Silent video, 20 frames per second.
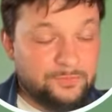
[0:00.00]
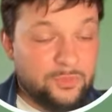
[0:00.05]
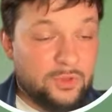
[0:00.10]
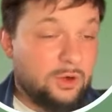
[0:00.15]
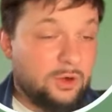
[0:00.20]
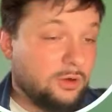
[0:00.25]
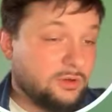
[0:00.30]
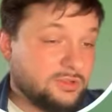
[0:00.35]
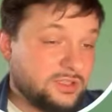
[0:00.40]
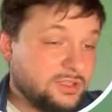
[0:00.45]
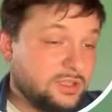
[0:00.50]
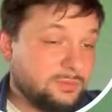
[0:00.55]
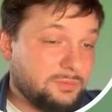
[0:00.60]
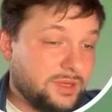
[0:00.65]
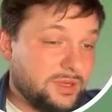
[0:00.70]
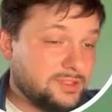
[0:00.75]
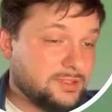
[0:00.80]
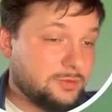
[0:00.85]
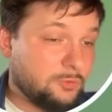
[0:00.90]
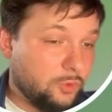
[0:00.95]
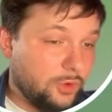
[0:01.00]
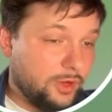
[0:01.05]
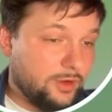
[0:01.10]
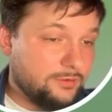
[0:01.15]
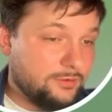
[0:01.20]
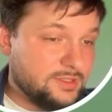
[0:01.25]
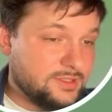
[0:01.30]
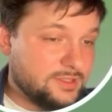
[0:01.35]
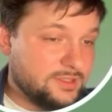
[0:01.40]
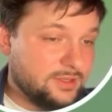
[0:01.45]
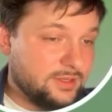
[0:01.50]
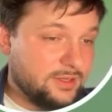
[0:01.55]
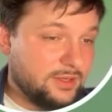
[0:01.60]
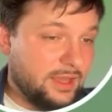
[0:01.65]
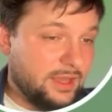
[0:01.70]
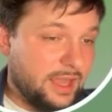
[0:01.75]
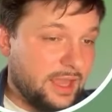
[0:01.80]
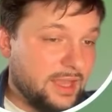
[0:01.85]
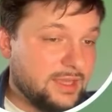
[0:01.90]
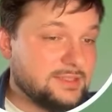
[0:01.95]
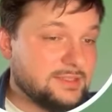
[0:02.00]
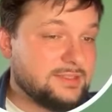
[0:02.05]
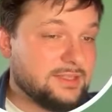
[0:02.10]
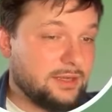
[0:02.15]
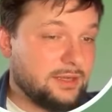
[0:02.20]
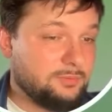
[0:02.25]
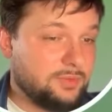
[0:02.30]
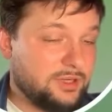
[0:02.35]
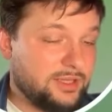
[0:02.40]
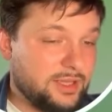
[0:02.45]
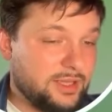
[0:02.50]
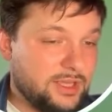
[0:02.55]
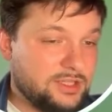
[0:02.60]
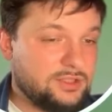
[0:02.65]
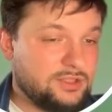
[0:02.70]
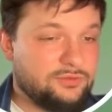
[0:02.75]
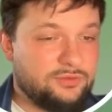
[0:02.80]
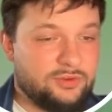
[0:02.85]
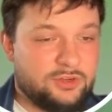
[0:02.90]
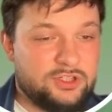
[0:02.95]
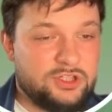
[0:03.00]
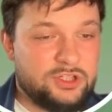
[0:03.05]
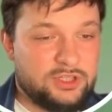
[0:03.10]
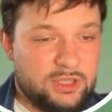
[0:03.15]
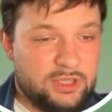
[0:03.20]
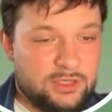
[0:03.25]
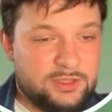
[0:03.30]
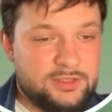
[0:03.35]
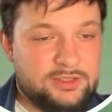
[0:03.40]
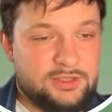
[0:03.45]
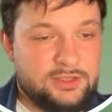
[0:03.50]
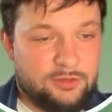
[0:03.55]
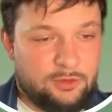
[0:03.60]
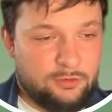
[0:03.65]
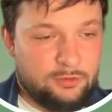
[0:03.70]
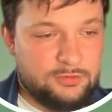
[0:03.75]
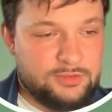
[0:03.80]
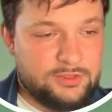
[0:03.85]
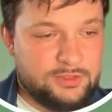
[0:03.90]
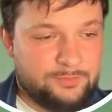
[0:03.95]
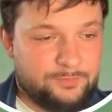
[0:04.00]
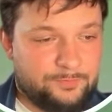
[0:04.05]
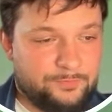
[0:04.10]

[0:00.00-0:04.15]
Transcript: or database queries as the application functionality grows.